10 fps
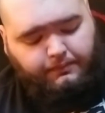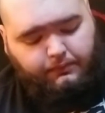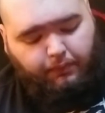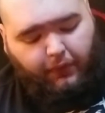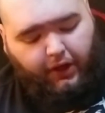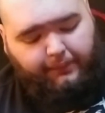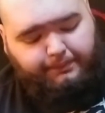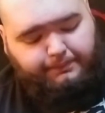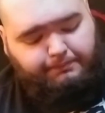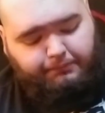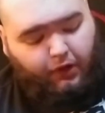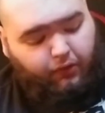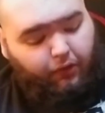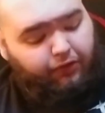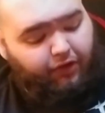But you know,
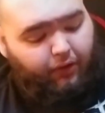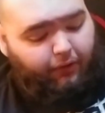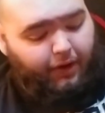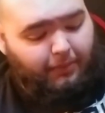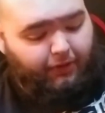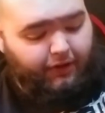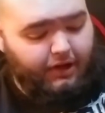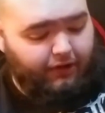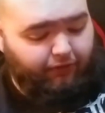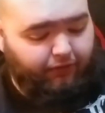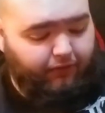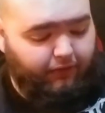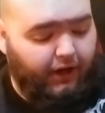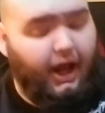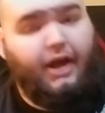those sound great, but these, the
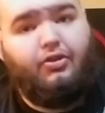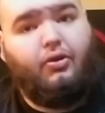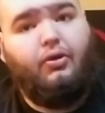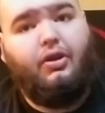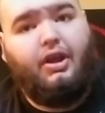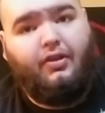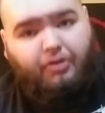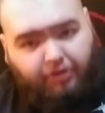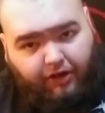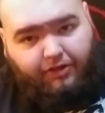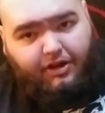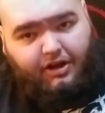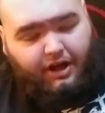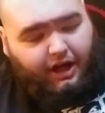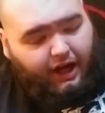Nazgul and the
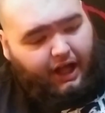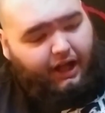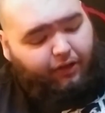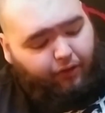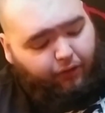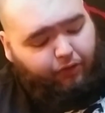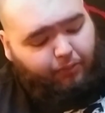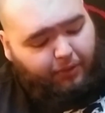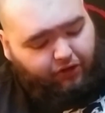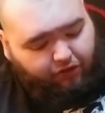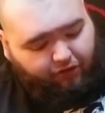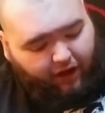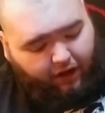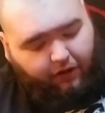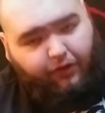Sentient, knock those bitches
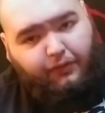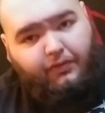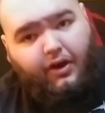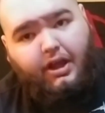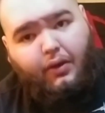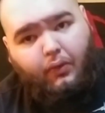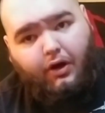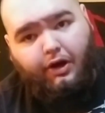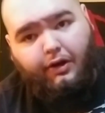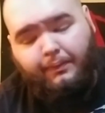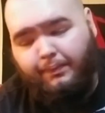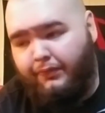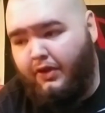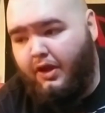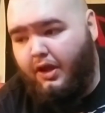out of the fucking water.
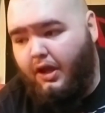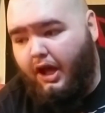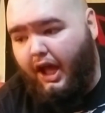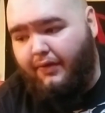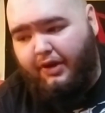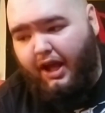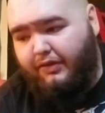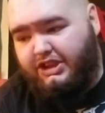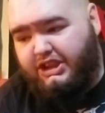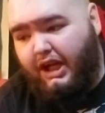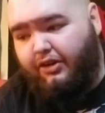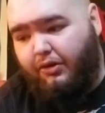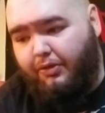I even have a Schecter with